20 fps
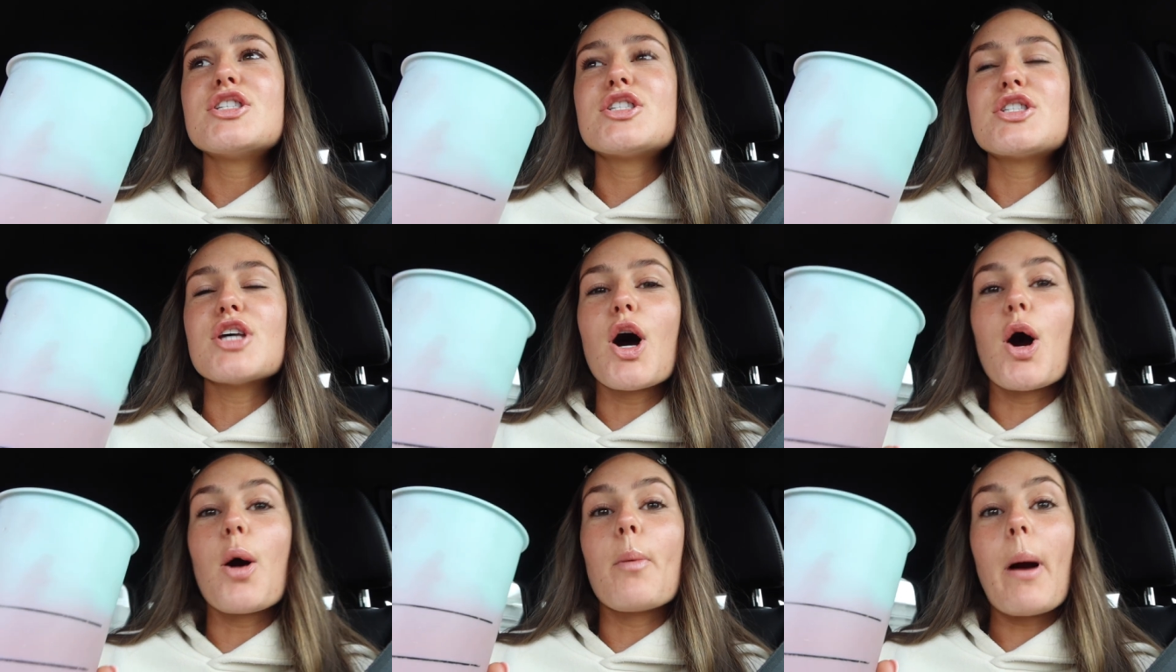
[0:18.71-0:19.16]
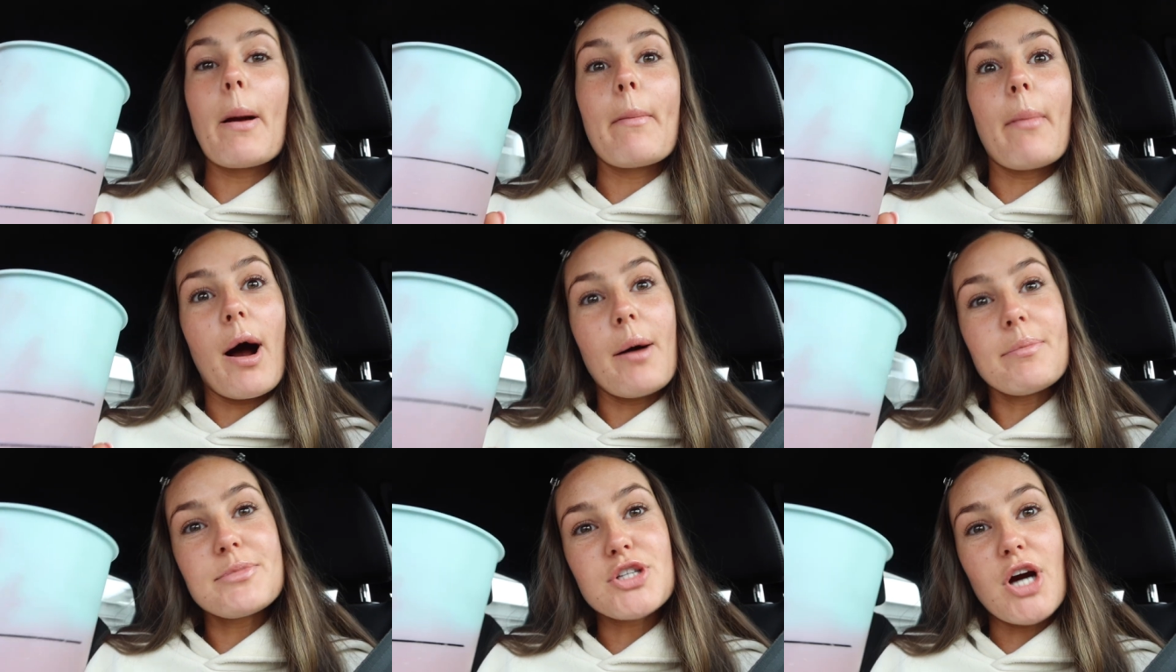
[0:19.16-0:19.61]
So my
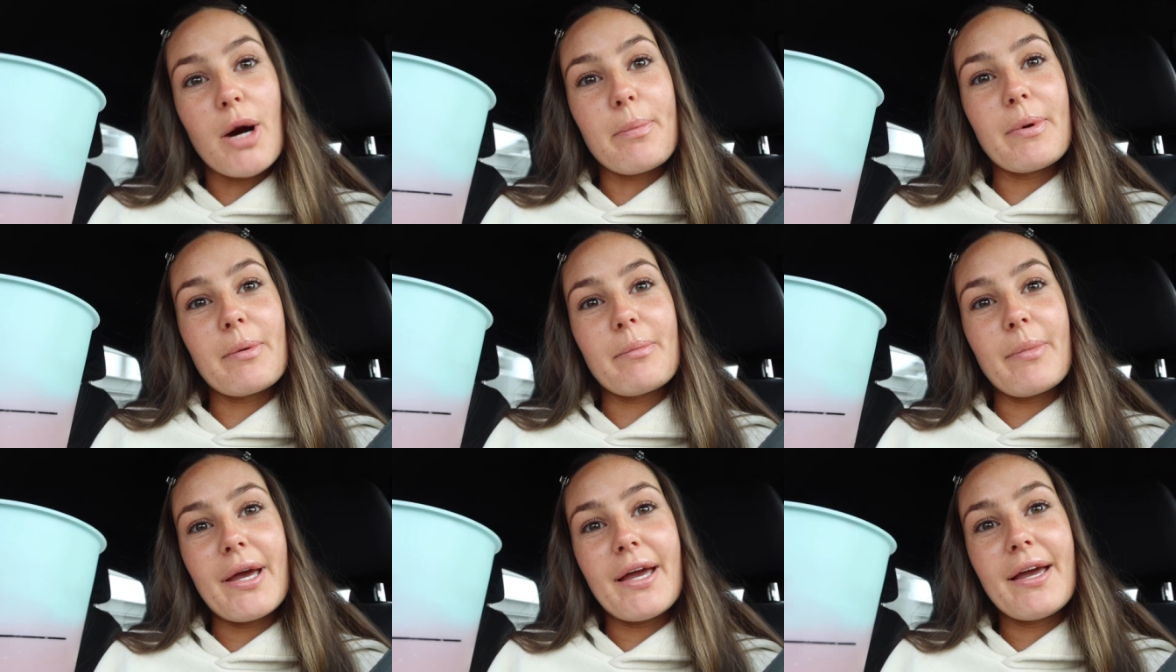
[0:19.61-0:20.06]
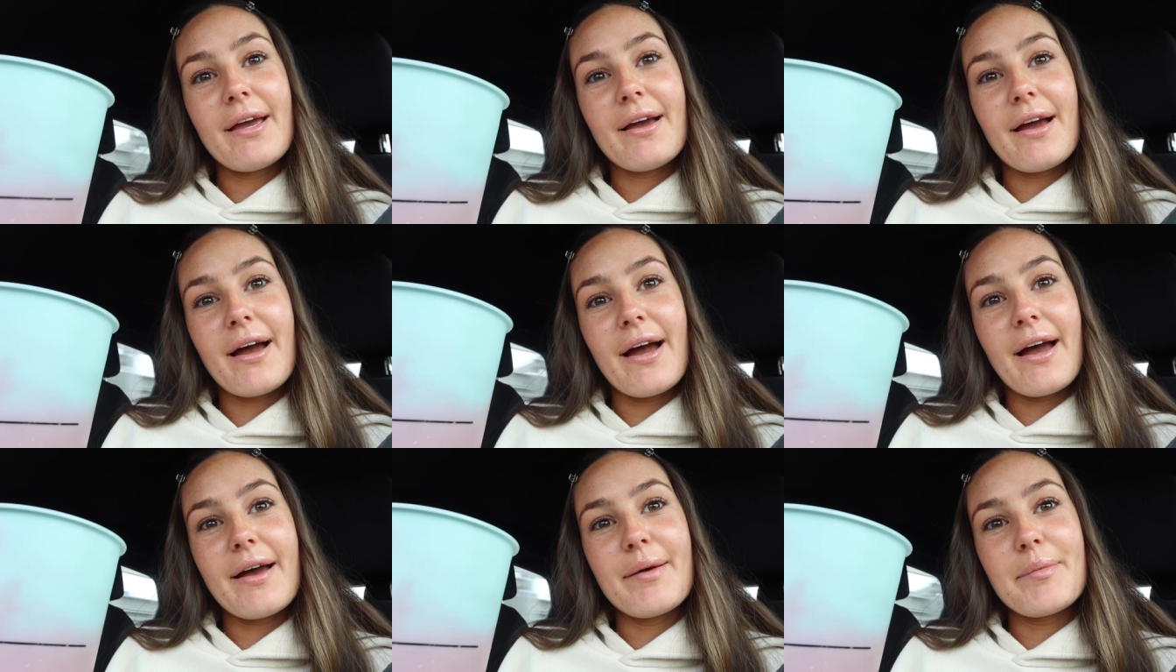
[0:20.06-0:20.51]
mom's dropping me
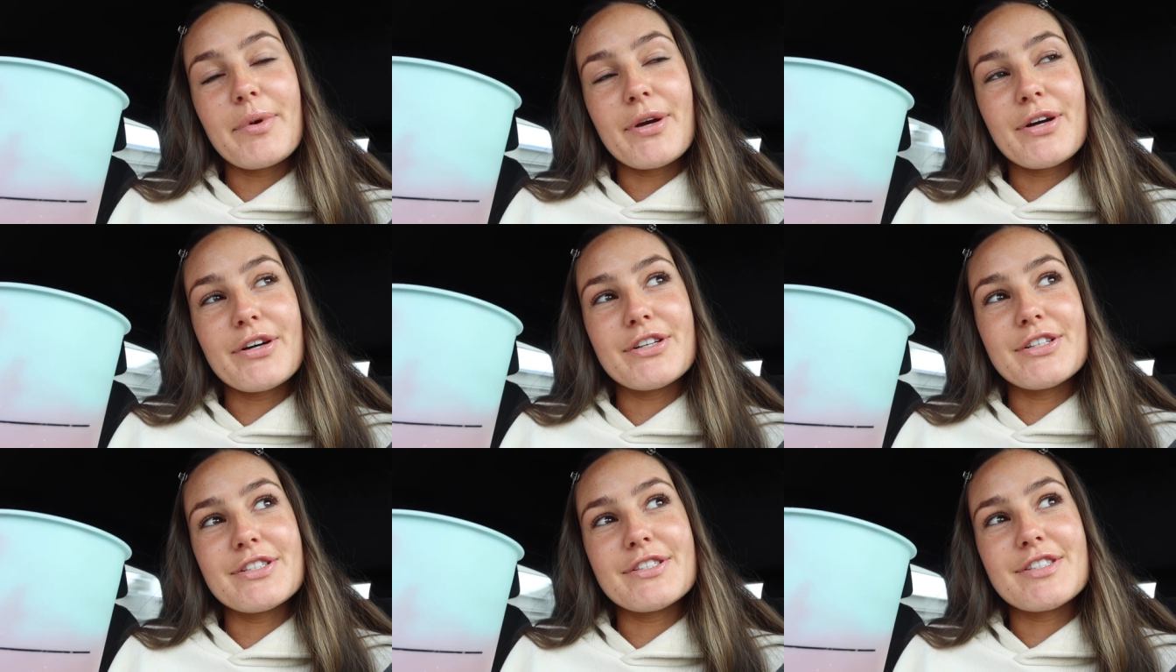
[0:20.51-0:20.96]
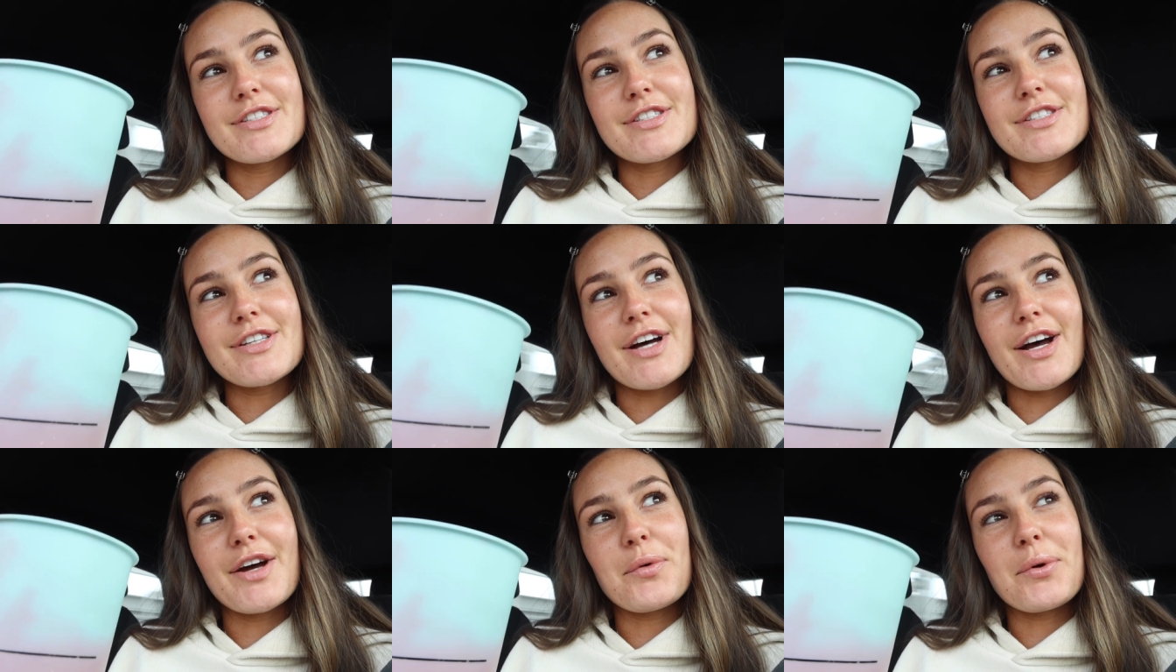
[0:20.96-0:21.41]

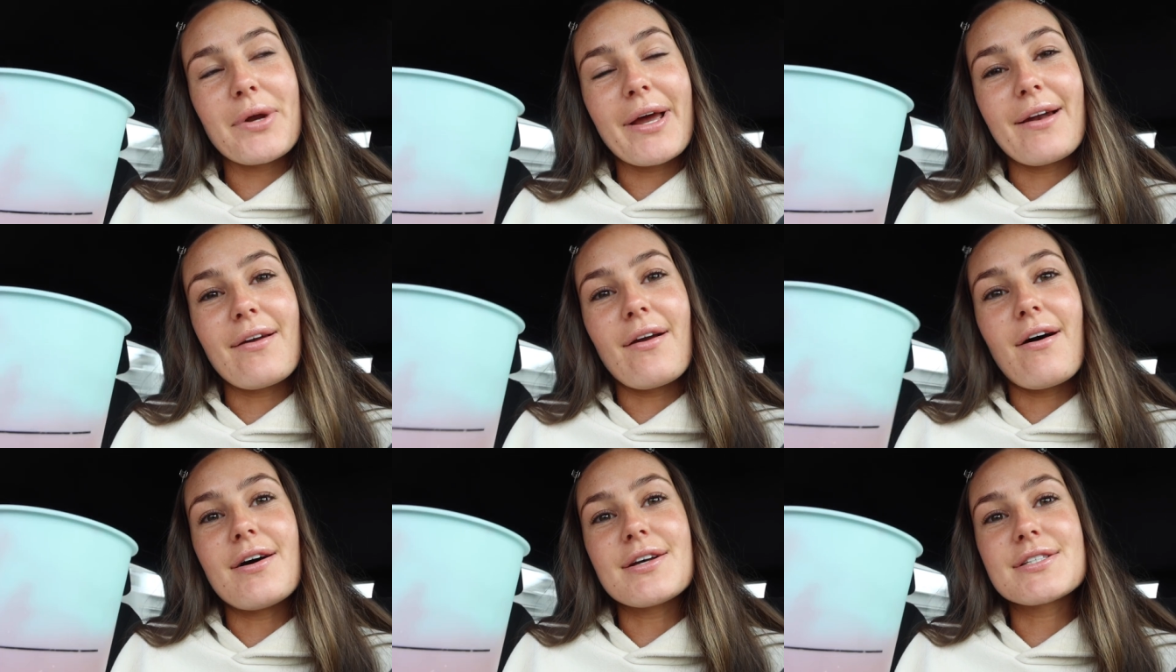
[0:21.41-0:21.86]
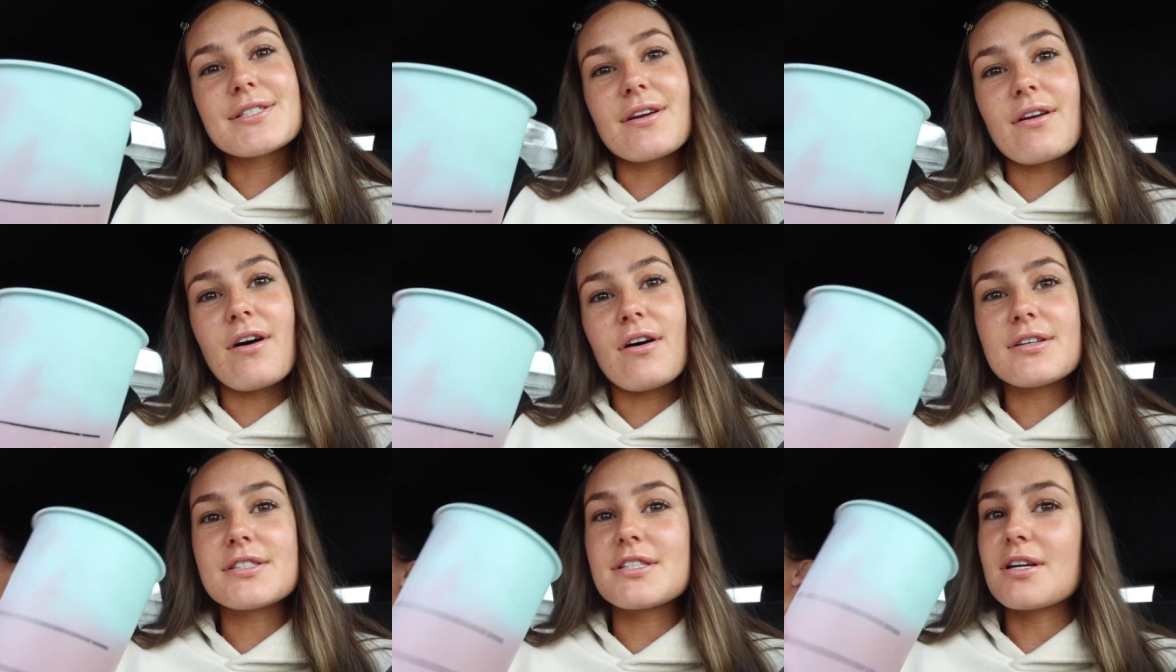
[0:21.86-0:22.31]
because I don't want to get lost and
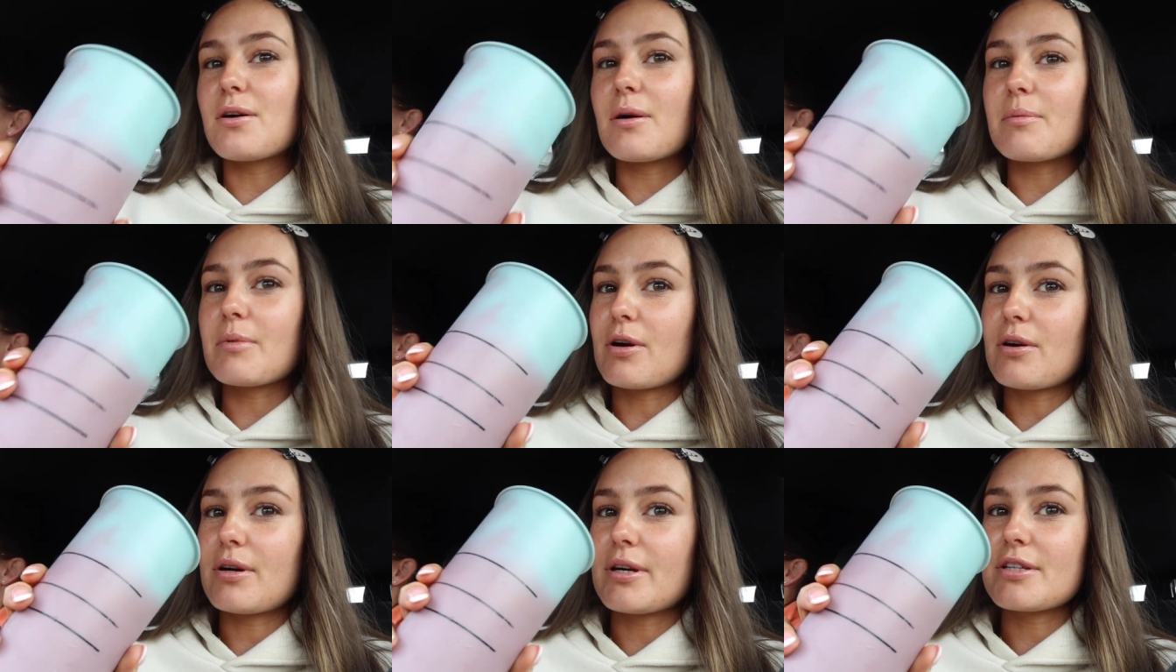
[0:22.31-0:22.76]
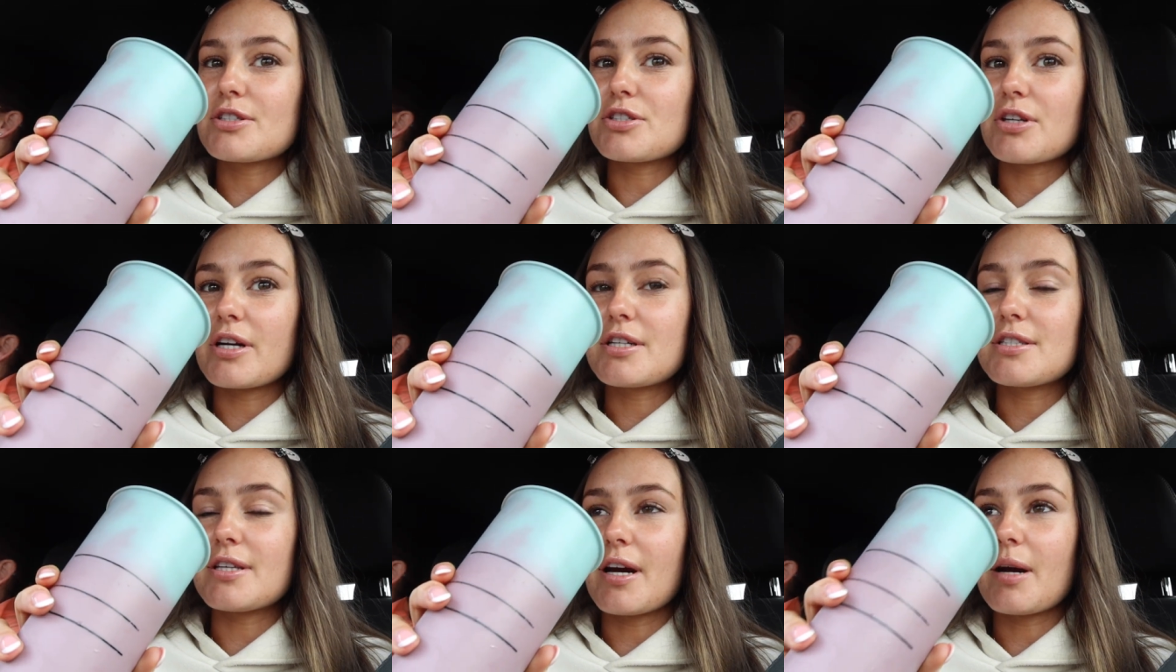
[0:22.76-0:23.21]
also I'm going
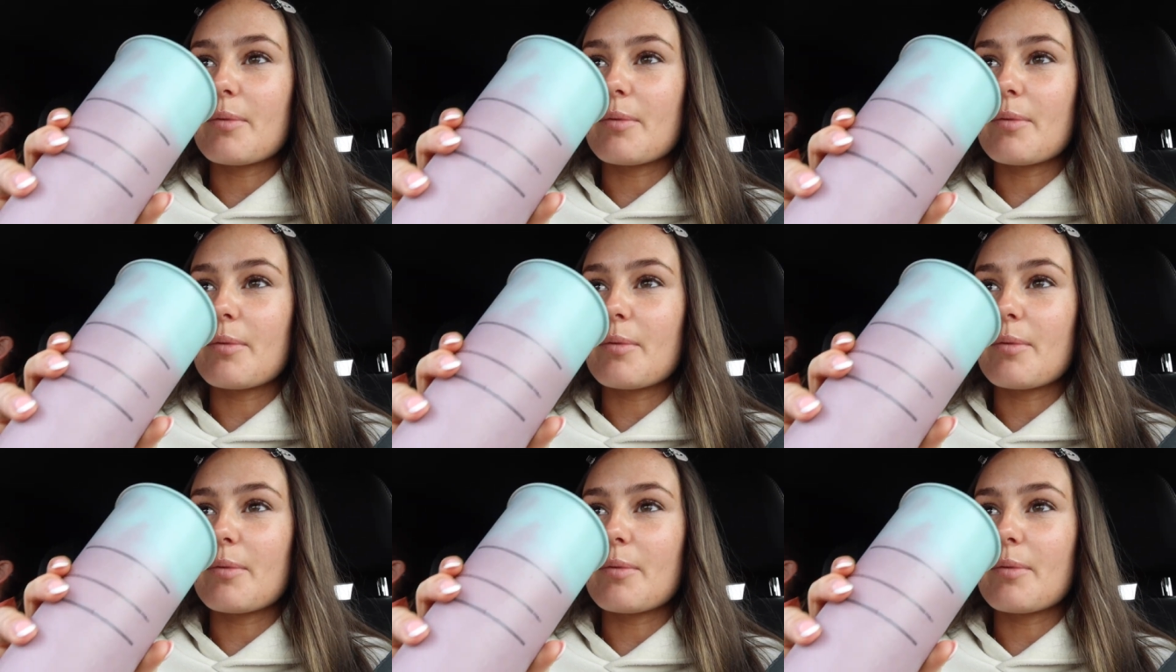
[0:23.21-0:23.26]
straight to the